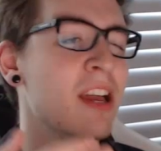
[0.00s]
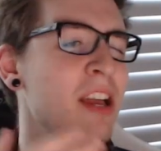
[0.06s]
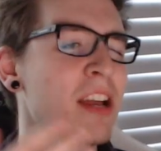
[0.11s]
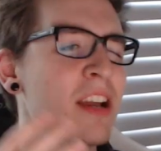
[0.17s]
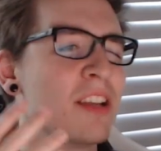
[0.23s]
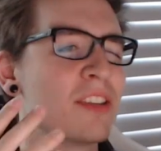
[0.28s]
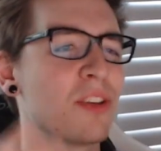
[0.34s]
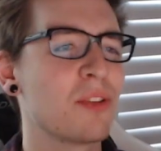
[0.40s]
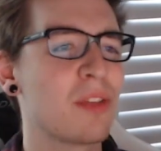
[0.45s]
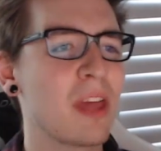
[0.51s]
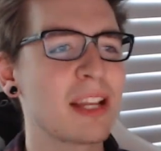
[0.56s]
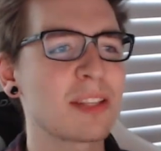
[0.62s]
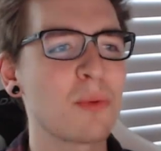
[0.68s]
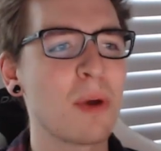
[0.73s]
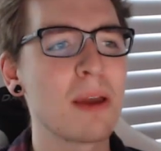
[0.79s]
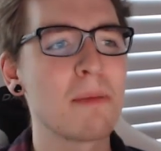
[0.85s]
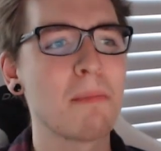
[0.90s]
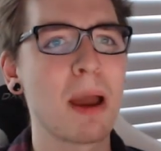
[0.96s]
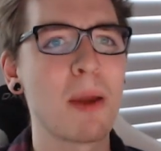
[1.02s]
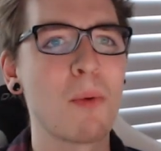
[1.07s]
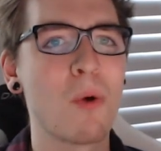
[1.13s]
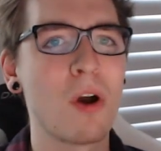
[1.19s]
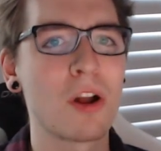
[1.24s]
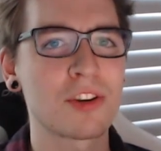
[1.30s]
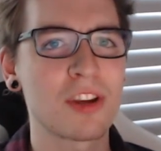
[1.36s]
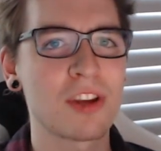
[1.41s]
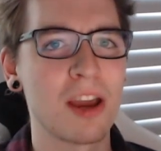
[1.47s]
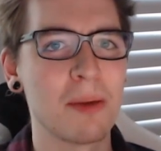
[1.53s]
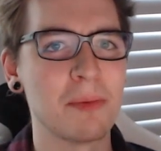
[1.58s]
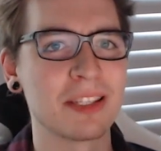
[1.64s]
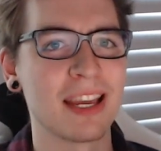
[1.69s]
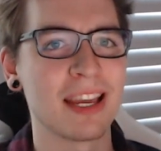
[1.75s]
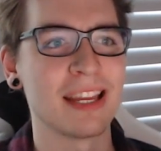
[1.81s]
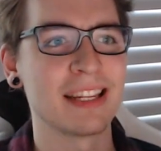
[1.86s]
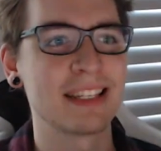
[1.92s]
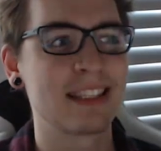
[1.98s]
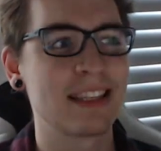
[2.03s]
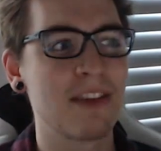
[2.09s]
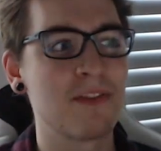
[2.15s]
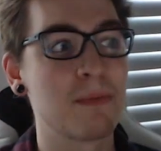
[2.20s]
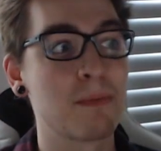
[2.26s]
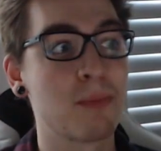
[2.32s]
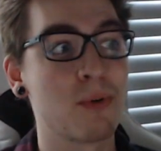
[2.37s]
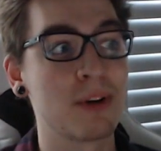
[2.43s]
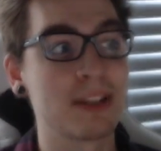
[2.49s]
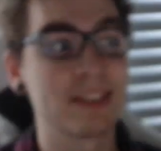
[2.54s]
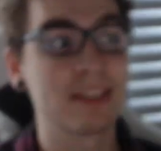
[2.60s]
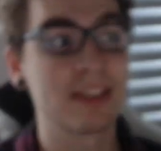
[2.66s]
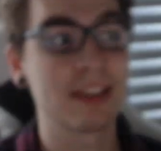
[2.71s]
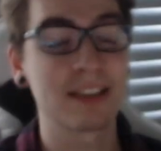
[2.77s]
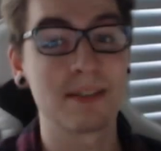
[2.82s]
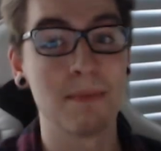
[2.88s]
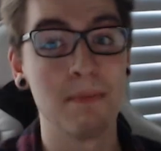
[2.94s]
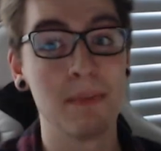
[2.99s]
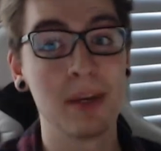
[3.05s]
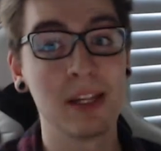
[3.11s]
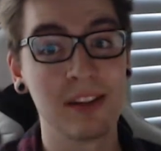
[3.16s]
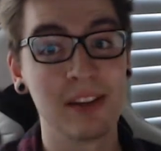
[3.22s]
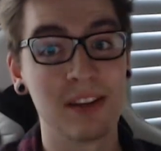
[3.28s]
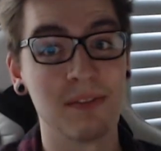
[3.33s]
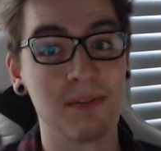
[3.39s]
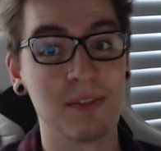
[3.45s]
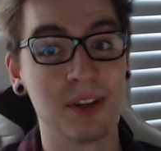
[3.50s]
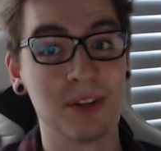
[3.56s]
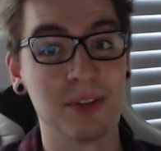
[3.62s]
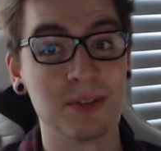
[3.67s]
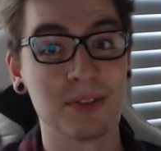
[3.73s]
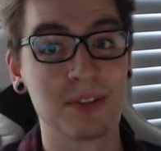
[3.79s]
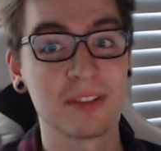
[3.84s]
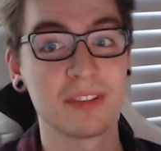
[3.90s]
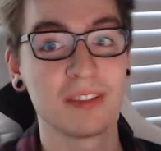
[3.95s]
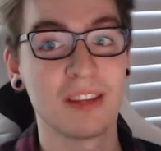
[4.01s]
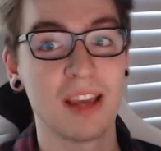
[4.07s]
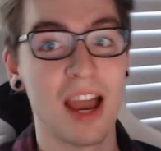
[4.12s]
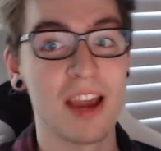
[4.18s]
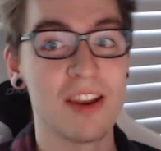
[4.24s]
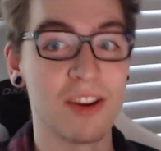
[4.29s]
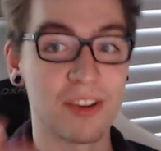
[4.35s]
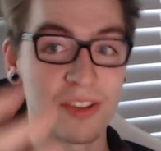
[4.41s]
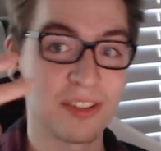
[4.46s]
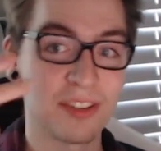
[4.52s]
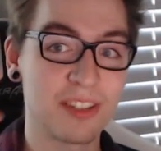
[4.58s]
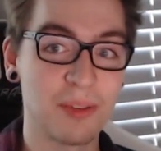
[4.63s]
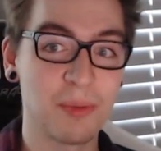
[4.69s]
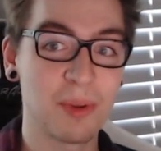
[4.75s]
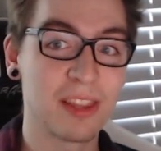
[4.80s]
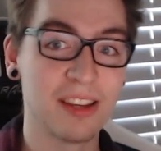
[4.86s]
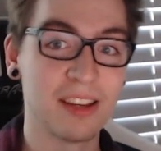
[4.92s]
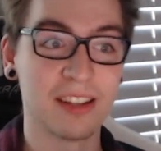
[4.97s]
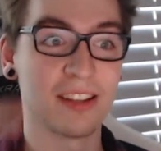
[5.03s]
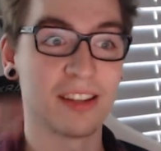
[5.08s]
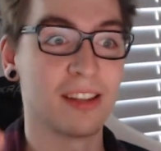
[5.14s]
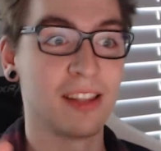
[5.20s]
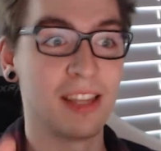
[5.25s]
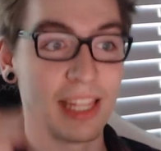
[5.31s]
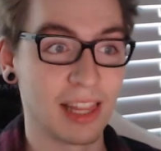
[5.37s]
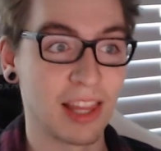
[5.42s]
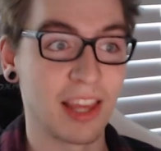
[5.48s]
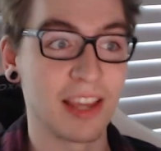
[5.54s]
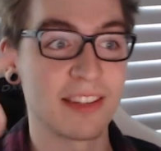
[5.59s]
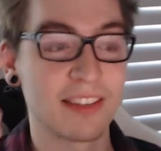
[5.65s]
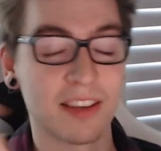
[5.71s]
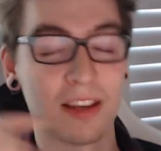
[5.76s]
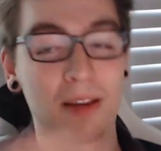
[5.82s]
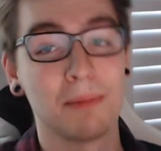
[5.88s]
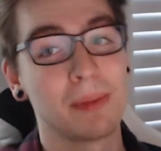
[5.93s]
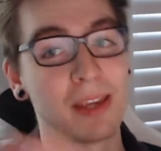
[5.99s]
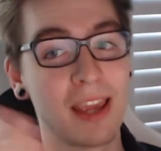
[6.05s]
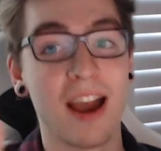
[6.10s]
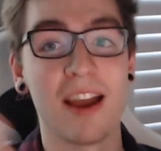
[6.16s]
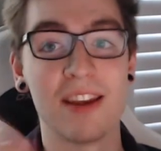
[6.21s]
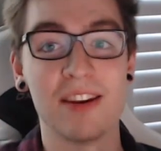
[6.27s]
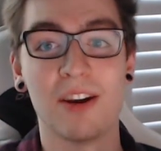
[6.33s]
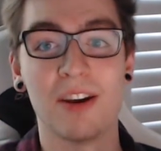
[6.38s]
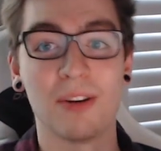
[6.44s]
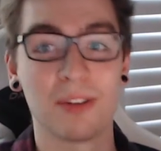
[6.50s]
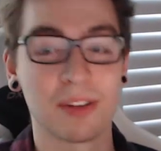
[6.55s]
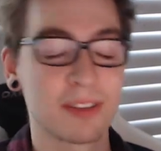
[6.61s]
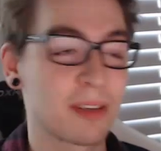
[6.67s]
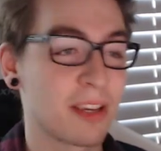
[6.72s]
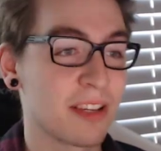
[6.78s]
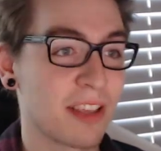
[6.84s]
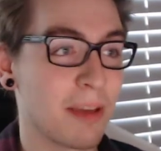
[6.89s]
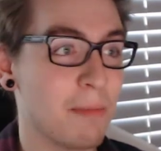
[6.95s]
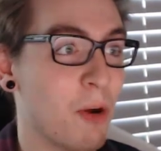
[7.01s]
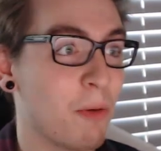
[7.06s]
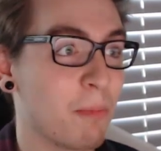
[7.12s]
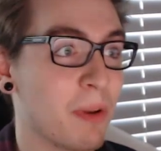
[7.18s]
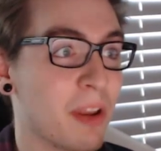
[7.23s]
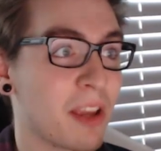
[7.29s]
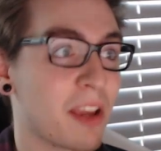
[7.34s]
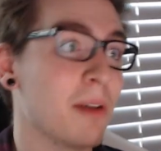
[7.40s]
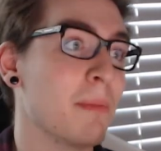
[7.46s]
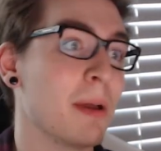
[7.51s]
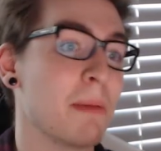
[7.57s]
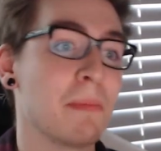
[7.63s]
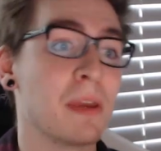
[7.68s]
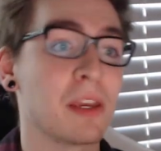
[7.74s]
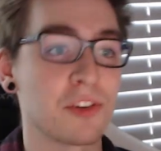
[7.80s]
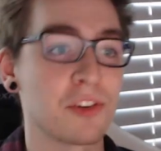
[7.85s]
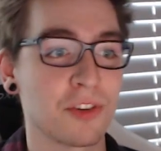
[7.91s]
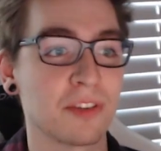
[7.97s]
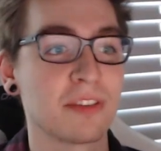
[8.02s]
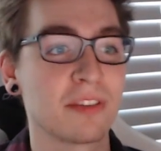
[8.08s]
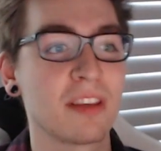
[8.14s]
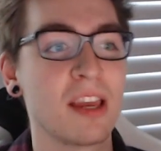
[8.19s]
So that's why my watch time is at 7.6 million views. I know, you see when it lights up? Yeah, I know, it's because I'm opening up my pictures.